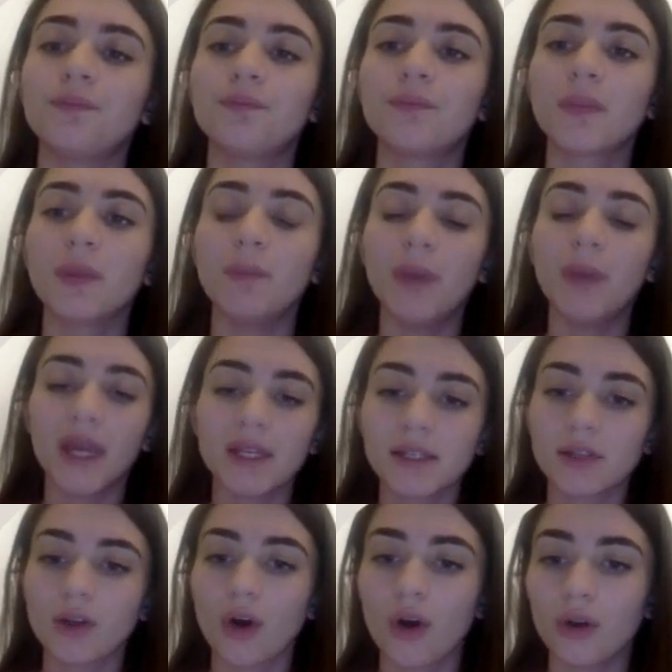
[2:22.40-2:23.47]

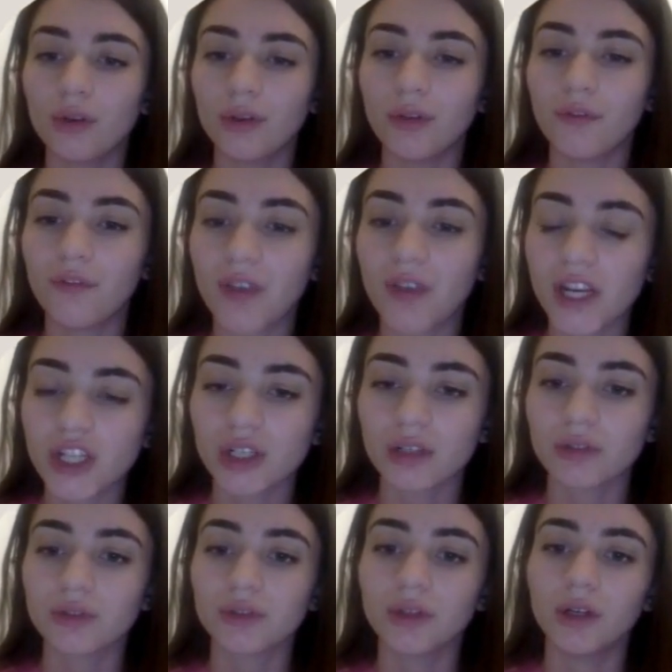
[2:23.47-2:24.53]
based on
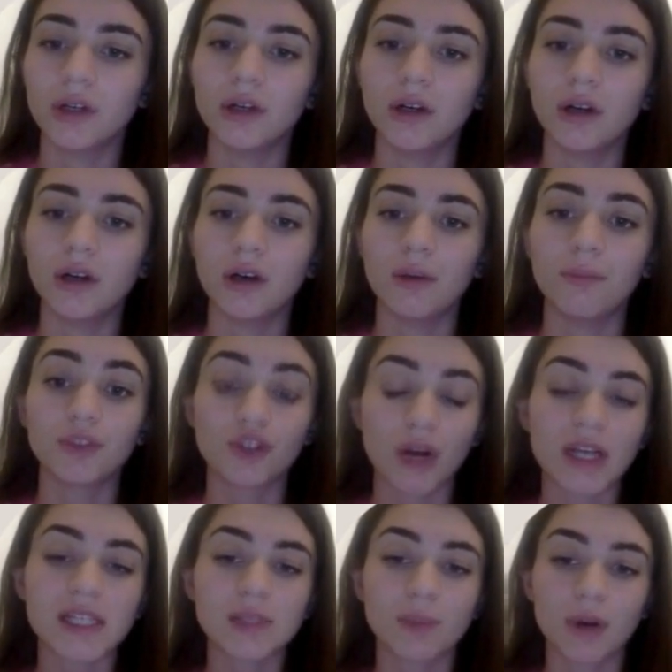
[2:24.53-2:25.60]
fashion
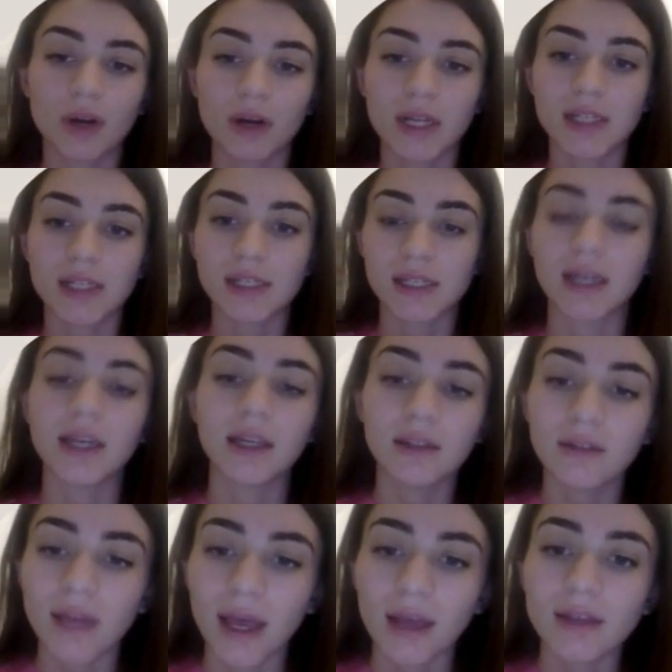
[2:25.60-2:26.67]
transparency
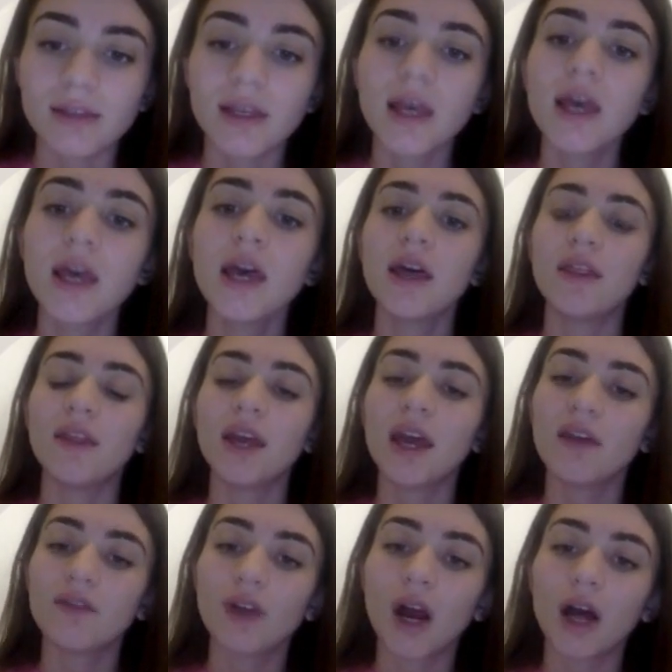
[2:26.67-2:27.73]
index, they
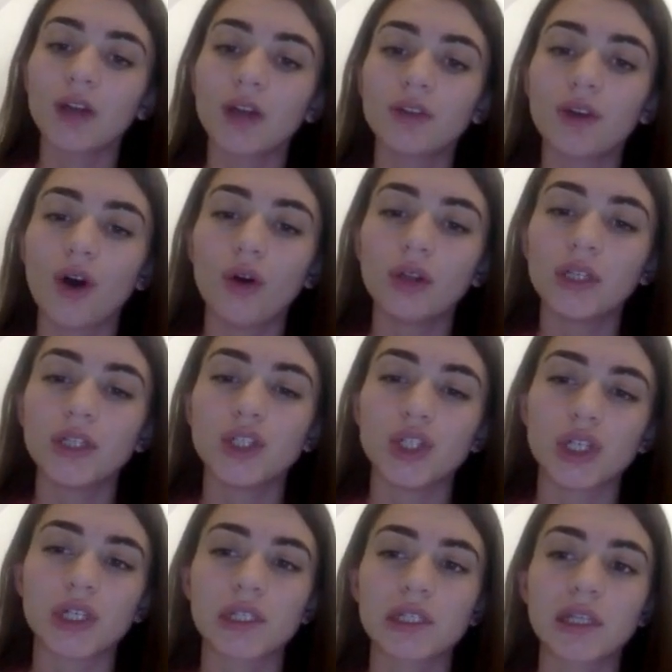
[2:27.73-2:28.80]
have got only
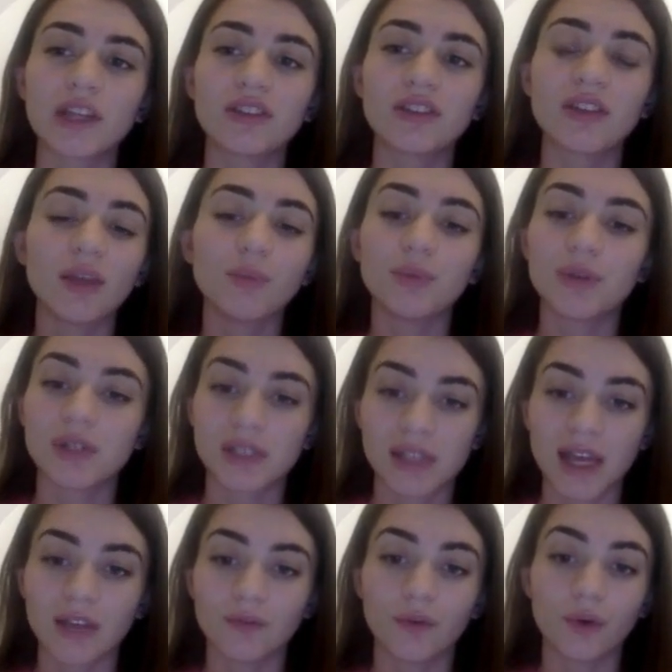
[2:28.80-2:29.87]
just
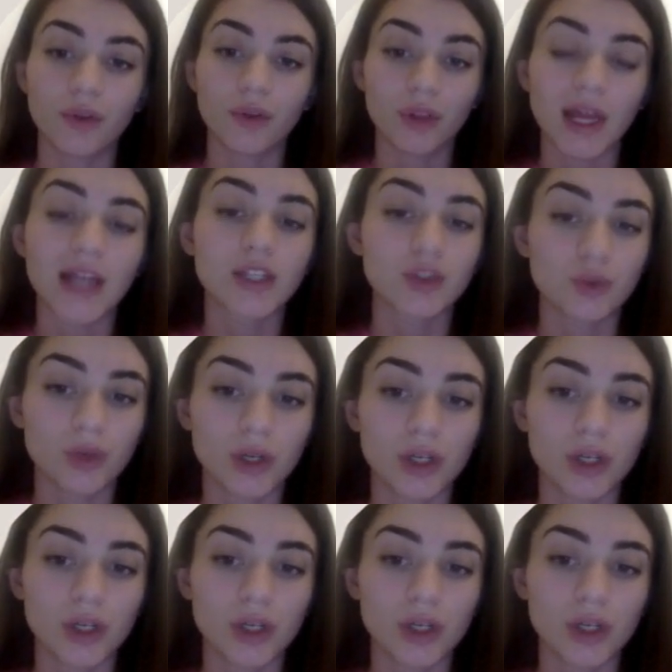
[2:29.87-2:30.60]
10% for the last 2 years,